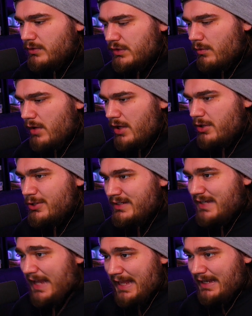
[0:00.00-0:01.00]
so
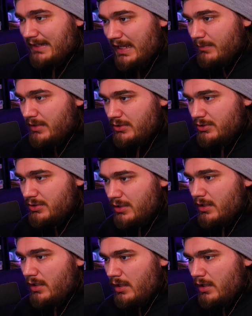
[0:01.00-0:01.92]
110 damage.